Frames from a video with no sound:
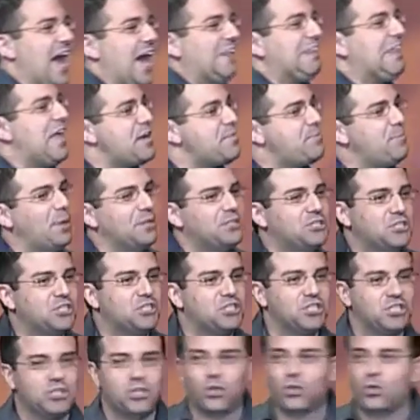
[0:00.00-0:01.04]
I like
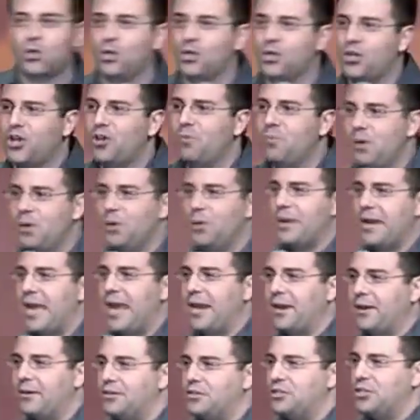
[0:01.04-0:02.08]
buses because they're good
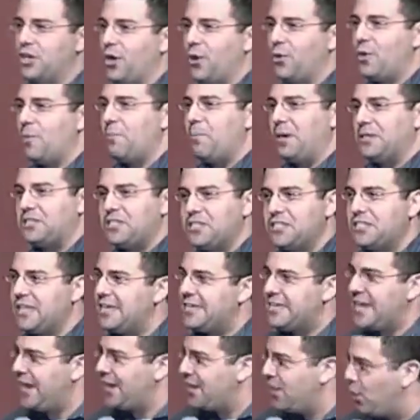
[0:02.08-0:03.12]
communicators. You know, the buses,
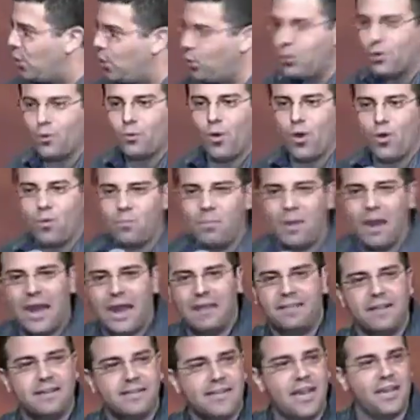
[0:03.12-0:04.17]
they tell you who they're owned
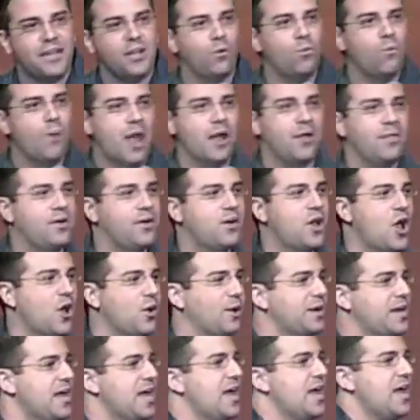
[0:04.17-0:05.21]
by, they tell you where they're
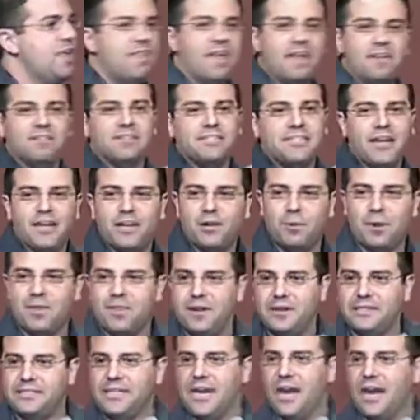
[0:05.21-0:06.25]
going. They even tell you
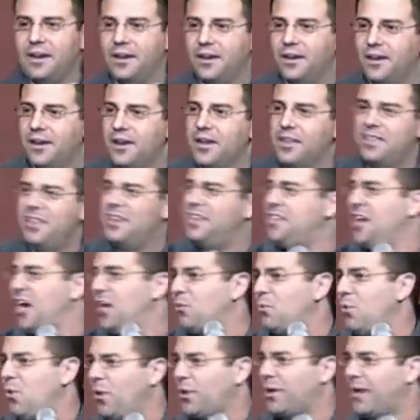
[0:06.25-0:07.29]
when they're done. They're
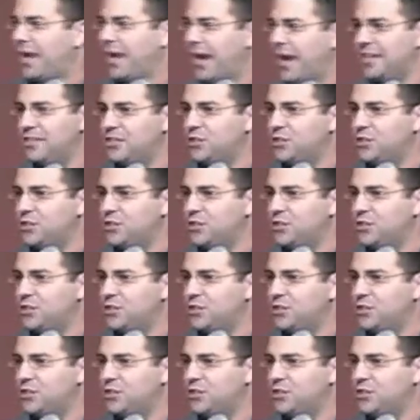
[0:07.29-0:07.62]
done working.